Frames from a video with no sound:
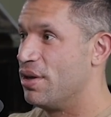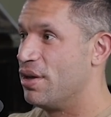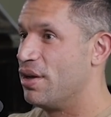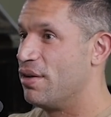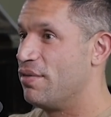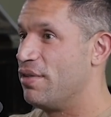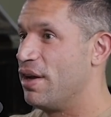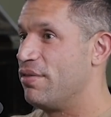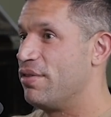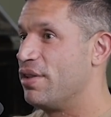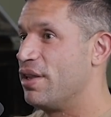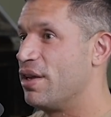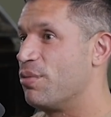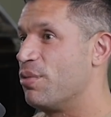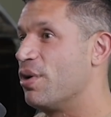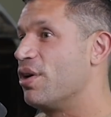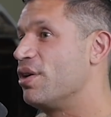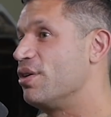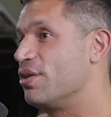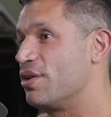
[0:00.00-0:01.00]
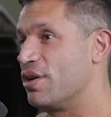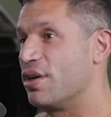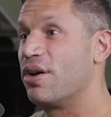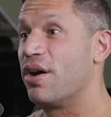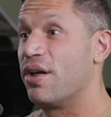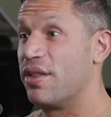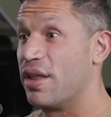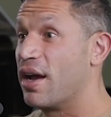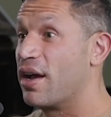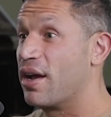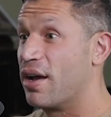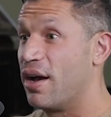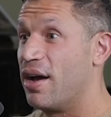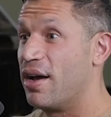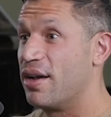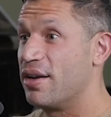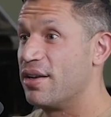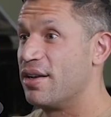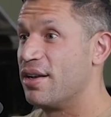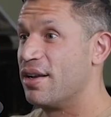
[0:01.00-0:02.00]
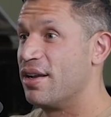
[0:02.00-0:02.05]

of everything? Well, you could call that God.